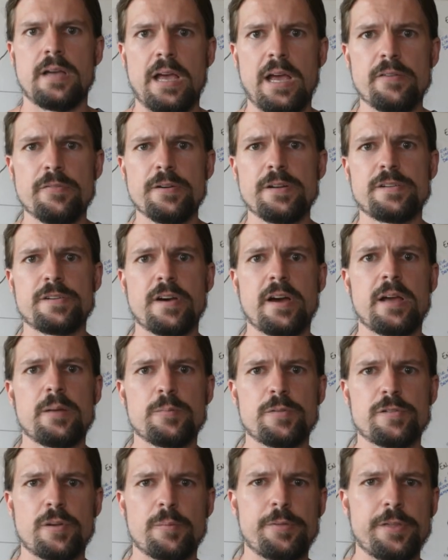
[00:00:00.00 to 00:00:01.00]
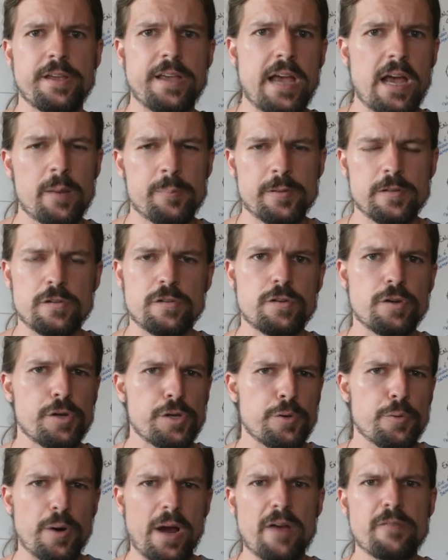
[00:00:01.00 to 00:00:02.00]
Every time something happens to
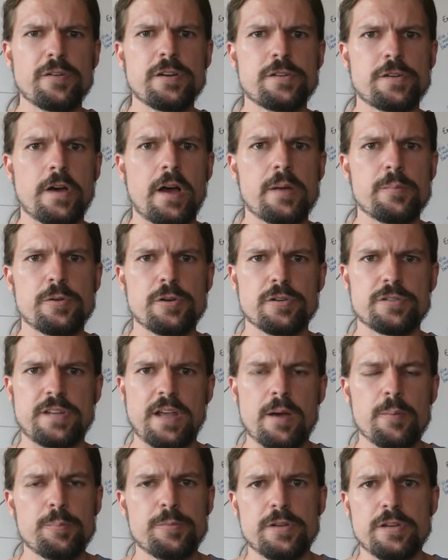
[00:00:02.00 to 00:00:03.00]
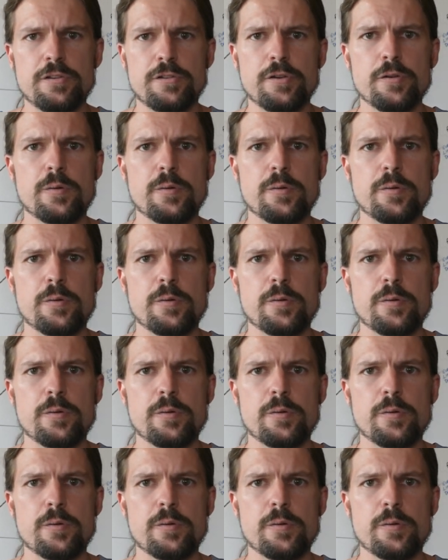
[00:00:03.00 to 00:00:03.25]
you, every time you're tempted to